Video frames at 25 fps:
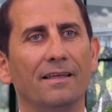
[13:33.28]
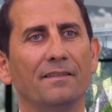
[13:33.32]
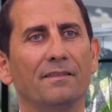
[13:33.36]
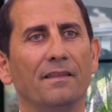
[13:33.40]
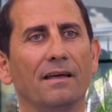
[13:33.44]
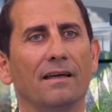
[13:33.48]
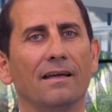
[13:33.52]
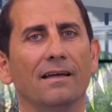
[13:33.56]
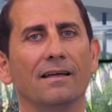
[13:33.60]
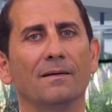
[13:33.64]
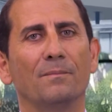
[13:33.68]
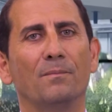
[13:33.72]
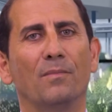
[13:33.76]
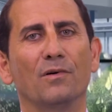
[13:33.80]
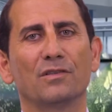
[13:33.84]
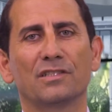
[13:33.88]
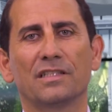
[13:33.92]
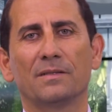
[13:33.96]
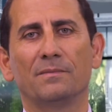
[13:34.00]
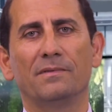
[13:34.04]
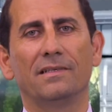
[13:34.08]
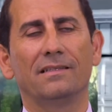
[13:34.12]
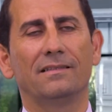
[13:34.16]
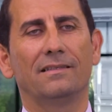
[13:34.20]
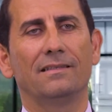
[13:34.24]
the
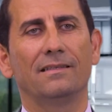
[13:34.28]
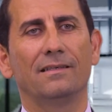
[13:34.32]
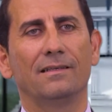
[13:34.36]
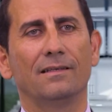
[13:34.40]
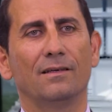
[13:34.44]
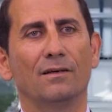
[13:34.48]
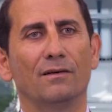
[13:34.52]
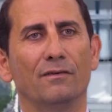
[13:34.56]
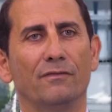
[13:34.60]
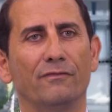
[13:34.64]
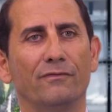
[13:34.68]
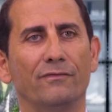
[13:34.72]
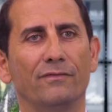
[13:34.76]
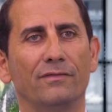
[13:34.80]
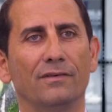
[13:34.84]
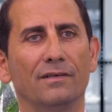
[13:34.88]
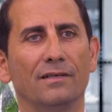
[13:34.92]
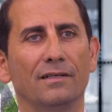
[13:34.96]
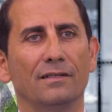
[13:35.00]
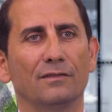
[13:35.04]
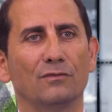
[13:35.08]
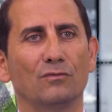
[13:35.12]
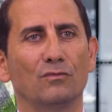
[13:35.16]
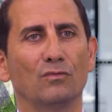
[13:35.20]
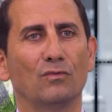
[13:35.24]
possibility of
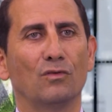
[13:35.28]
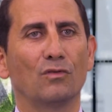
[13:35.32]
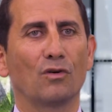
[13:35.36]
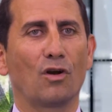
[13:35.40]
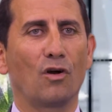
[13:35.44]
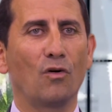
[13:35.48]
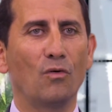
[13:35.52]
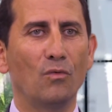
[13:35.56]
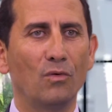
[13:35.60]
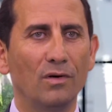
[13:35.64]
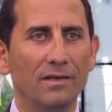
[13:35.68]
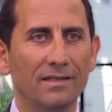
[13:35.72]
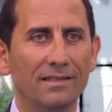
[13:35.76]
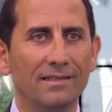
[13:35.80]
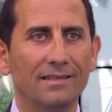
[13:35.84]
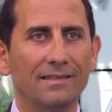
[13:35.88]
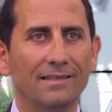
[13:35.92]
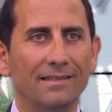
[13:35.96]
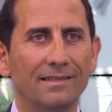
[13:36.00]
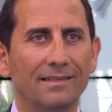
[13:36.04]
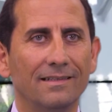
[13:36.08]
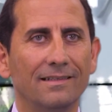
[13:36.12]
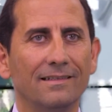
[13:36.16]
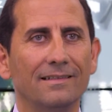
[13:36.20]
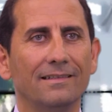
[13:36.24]
to grow
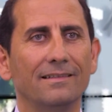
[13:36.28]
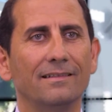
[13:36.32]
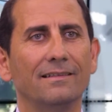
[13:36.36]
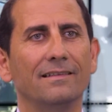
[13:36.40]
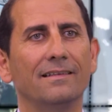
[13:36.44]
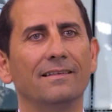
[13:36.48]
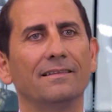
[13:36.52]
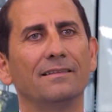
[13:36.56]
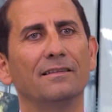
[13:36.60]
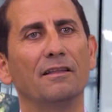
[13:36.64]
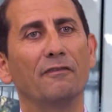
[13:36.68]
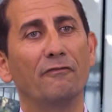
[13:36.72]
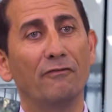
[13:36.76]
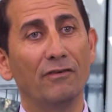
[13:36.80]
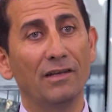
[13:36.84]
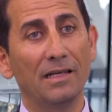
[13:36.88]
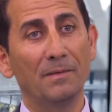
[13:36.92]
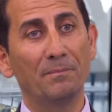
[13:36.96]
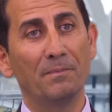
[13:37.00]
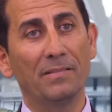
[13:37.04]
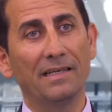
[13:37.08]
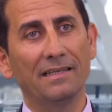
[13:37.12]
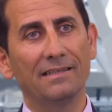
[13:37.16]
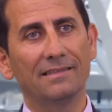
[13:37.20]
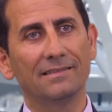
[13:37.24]
in the
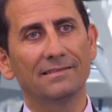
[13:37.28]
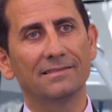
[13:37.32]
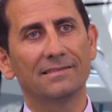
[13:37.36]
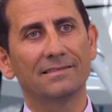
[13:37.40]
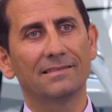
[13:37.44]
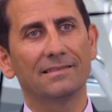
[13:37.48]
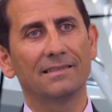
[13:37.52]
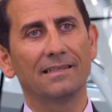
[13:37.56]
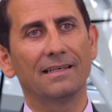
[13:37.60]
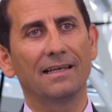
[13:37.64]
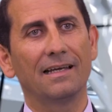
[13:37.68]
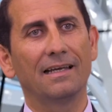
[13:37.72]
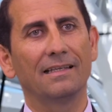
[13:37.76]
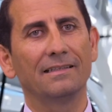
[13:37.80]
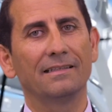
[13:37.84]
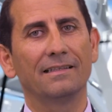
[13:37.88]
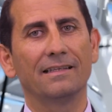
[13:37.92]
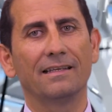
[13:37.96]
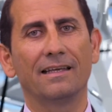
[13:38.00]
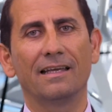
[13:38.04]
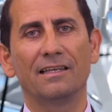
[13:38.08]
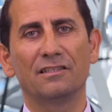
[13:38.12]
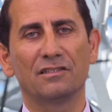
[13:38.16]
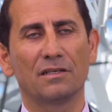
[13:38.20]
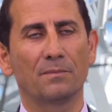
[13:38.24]
Philippines and
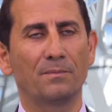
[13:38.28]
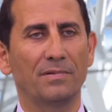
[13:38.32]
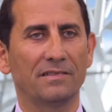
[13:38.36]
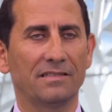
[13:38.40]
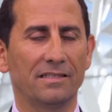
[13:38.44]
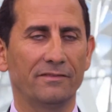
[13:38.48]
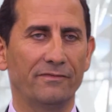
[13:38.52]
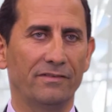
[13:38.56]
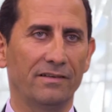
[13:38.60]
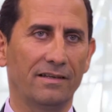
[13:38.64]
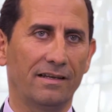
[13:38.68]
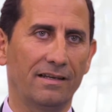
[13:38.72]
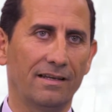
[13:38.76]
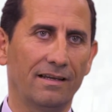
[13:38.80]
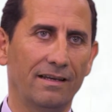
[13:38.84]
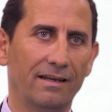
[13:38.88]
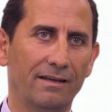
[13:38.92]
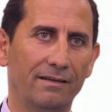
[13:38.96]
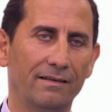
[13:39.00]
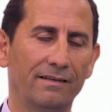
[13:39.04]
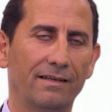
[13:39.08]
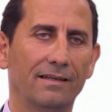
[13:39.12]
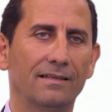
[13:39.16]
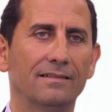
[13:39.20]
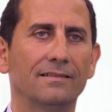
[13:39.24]
the Asia-Pacific
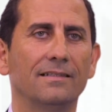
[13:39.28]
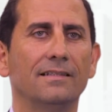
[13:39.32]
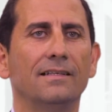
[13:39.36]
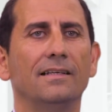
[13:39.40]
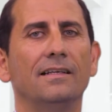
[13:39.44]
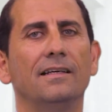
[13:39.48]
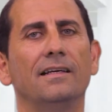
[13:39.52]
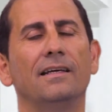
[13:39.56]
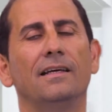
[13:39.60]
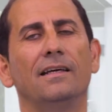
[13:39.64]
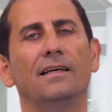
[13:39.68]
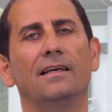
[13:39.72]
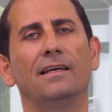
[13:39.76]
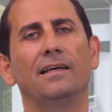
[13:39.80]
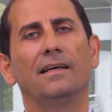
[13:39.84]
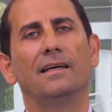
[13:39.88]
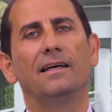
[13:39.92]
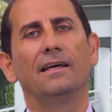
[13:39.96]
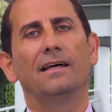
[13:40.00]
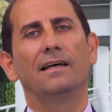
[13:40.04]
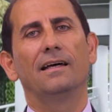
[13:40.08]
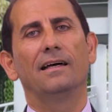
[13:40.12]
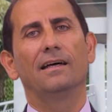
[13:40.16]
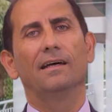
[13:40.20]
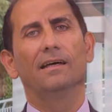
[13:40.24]
area.
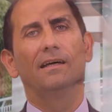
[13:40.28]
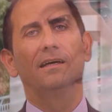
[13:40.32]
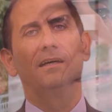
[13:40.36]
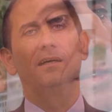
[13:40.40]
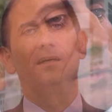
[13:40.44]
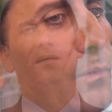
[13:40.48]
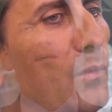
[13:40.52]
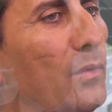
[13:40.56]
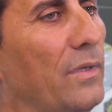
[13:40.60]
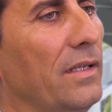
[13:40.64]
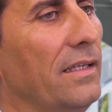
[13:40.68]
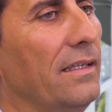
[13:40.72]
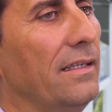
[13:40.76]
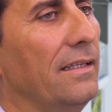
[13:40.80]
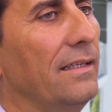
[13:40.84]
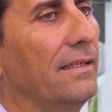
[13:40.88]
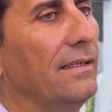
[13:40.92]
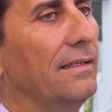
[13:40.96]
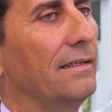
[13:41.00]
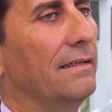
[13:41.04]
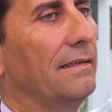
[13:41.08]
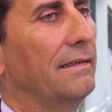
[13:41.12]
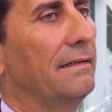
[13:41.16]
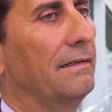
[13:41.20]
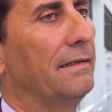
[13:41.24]
And
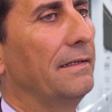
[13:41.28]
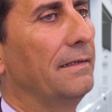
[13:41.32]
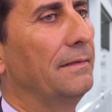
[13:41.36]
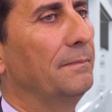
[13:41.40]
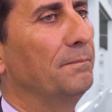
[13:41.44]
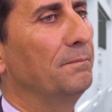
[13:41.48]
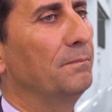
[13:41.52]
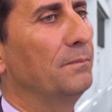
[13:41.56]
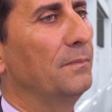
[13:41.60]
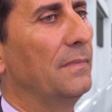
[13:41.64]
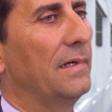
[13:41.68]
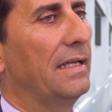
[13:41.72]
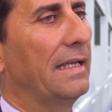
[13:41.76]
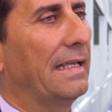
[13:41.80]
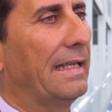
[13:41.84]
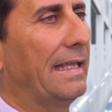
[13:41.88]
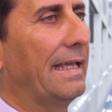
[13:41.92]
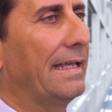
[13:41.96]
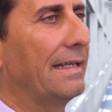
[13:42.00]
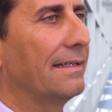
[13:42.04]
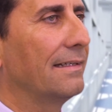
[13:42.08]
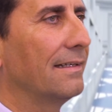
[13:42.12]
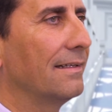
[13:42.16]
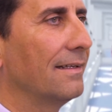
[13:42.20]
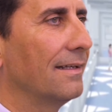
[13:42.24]
we
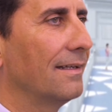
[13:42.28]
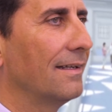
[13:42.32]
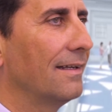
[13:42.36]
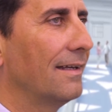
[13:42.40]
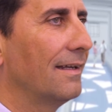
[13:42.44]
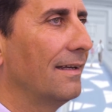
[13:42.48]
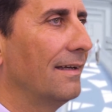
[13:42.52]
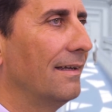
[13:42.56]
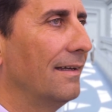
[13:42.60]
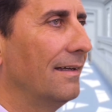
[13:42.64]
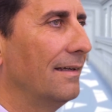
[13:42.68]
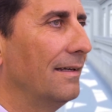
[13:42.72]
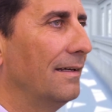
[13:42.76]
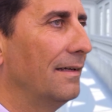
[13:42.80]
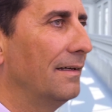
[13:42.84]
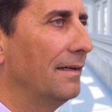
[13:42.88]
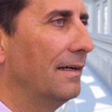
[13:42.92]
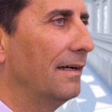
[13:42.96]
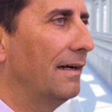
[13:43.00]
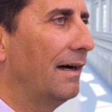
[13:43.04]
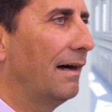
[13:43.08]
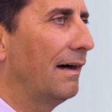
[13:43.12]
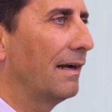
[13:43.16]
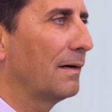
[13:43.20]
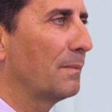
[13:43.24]
again
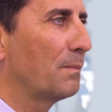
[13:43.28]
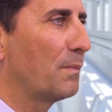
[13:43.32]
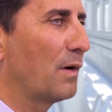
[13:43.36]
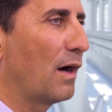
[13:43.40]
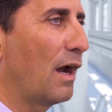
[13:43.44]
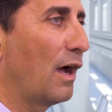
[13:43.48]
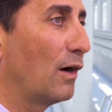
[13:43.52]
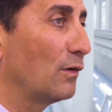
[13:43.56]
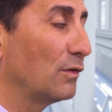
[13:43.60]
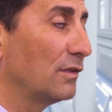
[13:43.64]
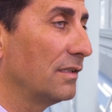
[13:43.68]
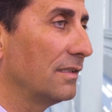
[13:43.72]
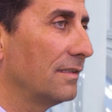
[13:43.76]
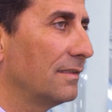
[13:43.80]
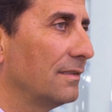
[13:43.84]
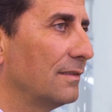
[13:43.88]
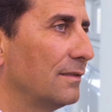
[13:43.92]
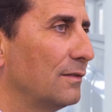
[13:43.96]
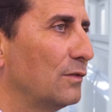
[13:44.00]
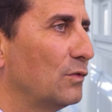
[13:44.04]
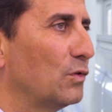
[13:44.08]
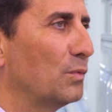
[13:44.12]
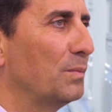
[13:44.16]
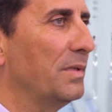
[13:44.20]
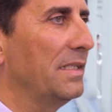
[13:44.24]
are proud
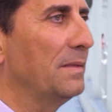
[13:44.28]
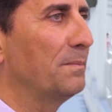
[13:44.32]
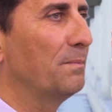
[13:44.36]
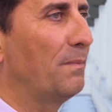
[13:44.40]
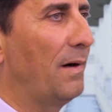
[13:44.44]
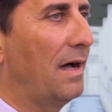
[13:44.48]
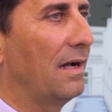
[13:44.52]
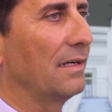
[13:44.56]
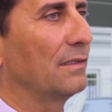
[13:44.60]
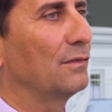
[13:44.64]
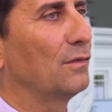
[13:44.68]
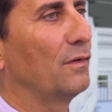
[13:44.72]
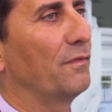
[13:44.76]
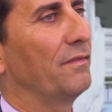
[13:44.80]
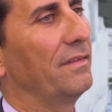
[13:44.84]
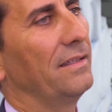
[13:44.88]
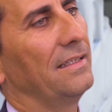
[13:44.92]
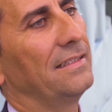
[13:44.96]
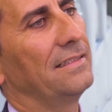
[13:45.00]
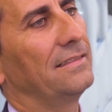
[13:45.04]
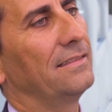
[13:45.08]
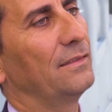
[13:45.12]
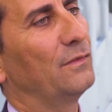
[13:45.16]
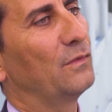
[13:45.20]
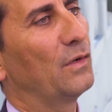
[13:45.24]
to be part of
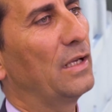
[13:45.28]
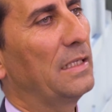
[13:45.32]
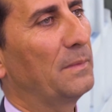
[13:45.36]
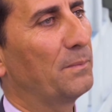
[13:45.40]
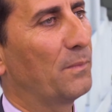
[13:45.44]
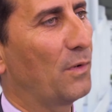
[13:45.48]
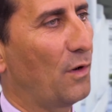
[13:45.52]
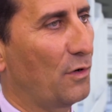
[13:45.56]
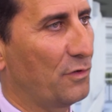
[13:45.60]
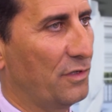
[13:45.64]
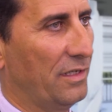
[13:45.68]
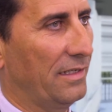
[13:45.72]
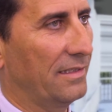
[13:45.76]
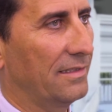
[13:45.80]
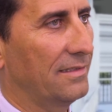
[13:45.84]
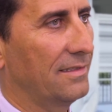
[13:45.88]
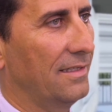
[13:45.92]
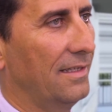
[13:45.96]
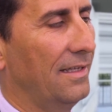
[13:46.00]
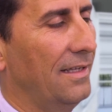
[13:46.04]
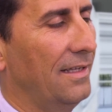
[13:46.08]
this great project.